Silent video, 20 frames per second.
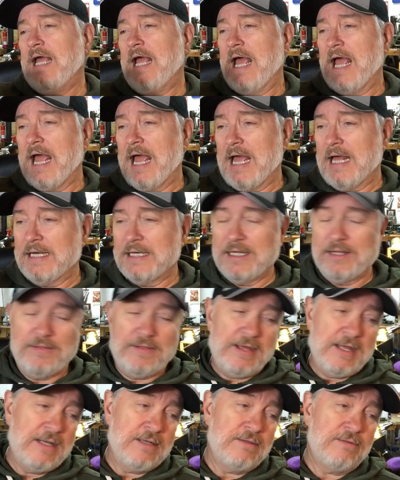and uh,
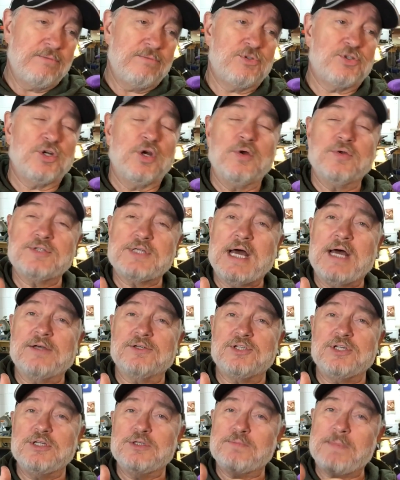then shows how
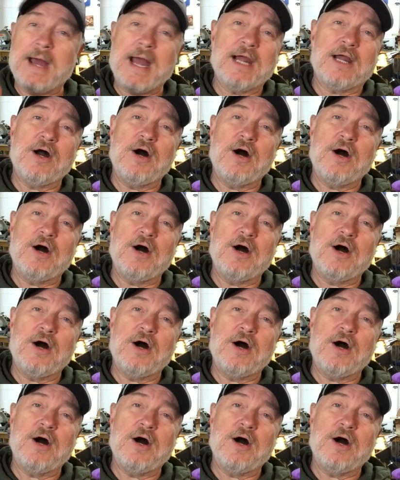she's back